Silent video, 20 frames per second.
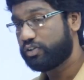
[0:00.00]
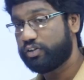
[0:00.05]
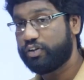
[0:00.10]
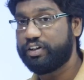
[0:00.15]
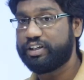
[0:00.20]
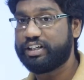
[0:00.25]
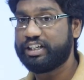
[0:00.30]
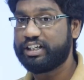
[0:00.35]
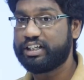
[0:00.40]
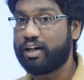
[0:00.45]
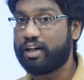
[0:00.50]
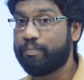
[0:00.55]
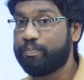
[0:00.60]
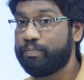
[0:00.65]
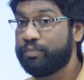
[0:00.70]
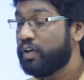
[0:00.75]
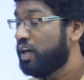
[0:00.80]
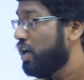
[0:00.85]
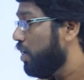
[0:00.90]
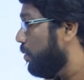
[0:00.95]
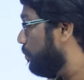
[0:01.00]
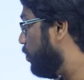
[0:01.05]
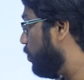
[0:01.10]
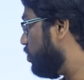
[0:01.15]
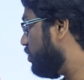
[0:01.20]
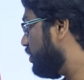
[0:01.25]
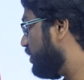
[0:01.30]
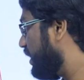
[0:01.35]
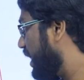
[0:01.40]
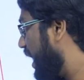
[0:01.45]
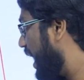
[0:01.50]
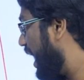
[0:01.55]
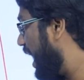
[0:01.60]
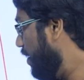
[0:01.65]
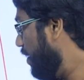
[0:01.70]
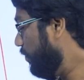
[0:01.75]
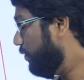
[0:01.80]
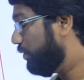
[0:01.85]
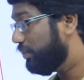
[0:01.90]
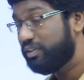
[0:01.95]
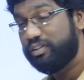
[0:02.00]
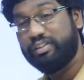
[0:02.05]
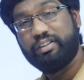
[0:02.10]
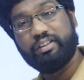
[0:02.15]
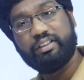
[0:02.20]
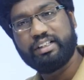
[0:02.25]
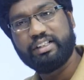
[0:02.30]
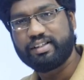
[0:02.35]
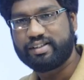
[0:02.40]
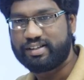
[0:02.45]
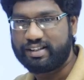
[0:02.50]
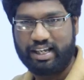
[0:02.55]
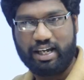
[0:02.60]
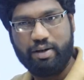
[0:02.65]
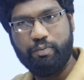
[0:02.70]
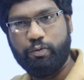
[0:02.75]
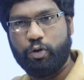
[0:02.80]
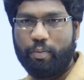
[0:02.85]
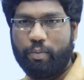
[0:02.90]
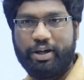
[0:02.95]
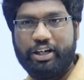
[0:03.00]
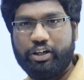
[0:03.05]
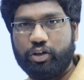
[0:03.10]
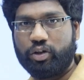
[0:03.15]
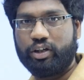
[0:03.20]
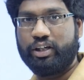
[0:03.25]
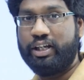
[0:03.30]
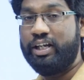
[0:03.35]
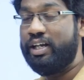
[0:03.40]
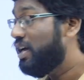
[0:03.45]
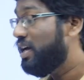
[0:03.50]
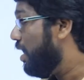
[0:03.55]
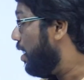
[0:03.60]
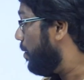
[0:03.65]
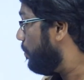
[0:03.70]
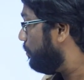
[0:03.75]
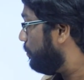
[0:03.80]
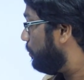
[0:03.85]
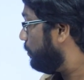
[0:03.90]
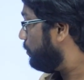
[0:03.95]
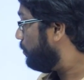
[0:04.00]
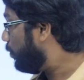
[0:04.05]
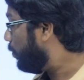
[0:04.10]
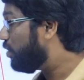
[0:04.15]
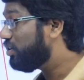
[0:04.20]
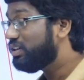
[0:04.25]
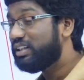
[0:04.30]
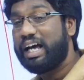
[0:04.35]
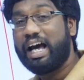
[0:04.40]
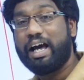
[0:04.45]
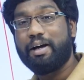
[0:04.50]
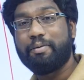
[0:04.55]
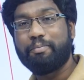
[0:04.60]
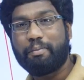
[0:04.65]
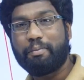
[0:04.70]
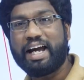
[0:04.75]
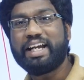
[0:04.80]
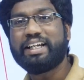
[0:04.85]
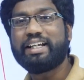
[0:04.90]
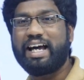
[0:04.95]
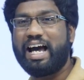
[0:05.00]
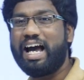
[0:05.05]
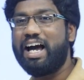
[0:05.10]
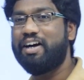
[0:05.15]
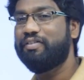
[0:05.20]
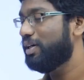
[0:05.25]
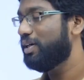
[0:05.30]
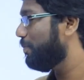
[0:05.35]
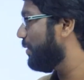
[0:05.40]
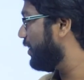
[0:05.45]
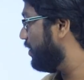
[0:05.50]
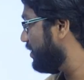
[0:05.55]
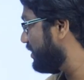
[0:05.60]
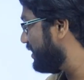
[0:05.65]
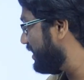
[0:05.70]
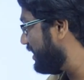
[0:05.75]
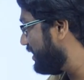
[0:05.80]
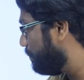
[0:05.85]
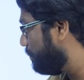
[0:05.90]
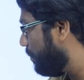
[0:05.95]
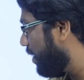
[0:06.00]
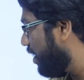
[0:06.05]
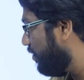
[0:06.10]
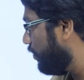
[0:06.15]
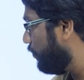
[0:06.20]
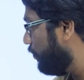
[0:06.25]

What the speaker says: square theta, both have same domain only. Both might have the, because it's power